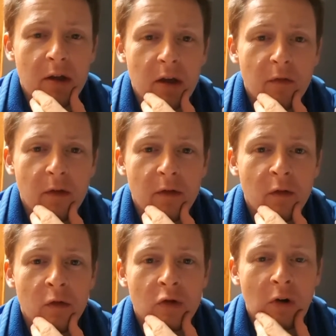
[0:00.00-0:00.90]
If you
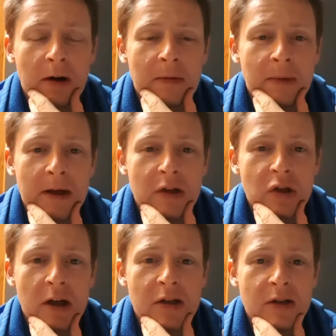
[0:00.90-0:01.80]
don't try and make a
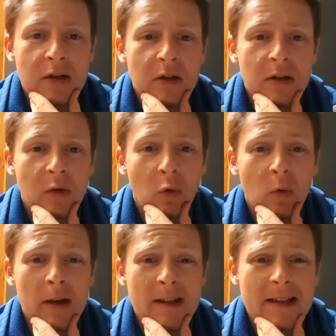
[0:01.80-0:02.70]
change, you're gonna
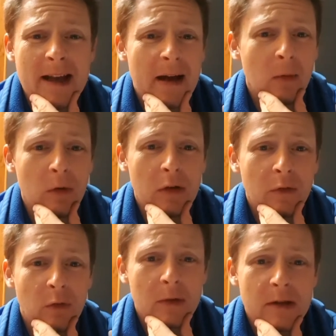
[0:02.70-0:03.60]
always get what
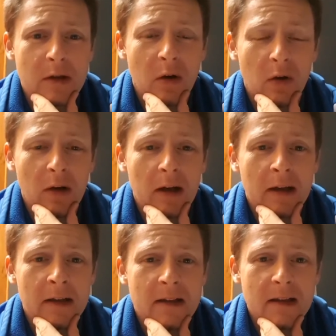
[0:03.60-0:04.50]
you've always got,
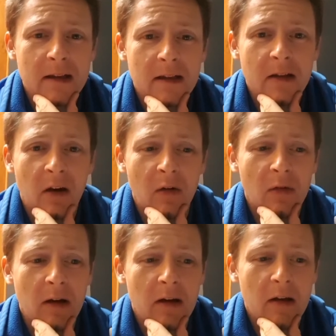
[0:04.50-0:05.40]
and
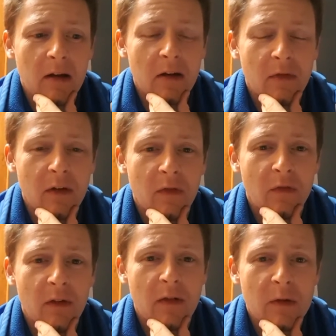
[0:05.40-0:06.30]
if
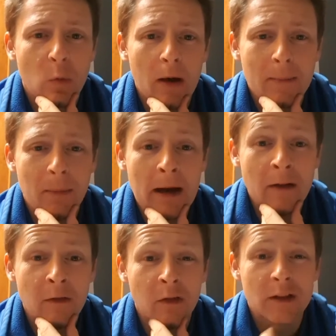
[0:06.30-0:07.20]
it's quite
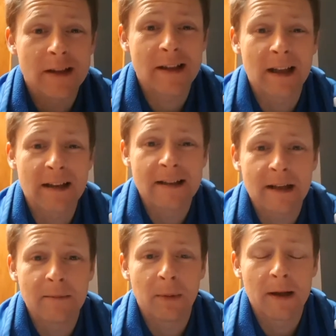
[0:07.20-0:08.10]
painful to stay in the
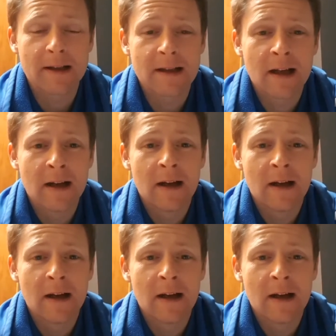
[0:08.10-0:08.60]
same place.